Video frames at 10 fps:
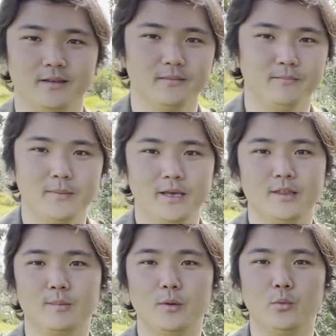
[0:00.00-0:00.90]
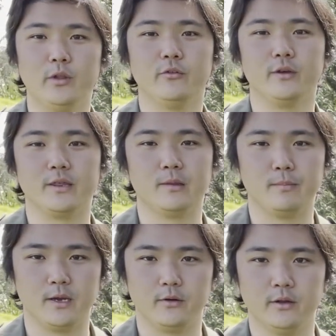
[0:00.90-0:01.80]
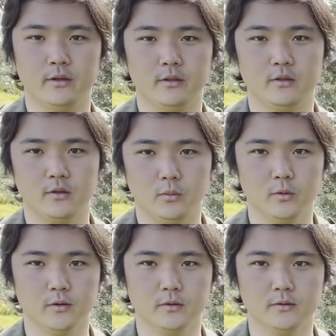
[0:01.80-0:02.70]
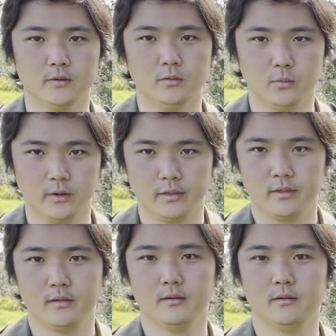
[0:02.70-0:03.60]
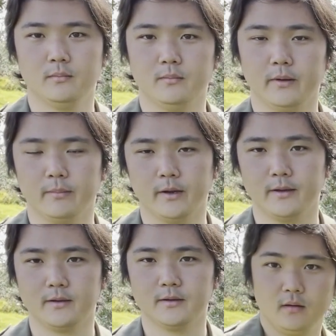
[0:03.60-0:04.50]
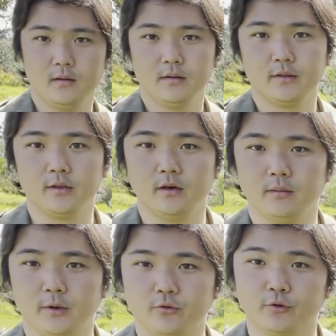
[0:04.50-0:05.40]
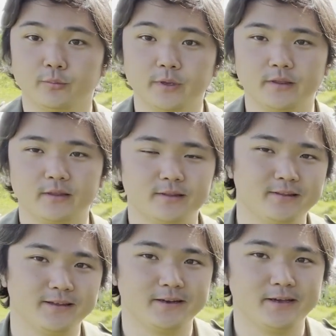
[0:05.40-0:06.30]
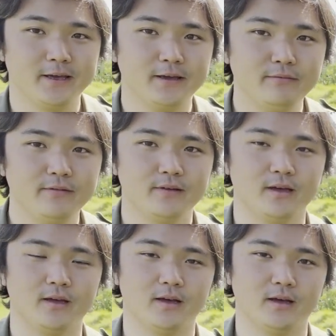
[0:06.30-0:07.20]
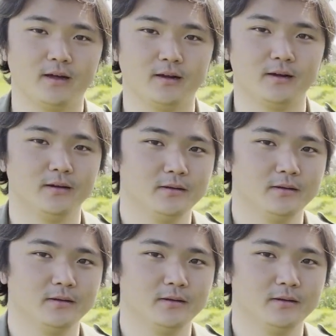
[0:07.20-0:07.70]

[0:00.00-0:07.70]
makes me want to experience the world with my bike. Some equipments that I have are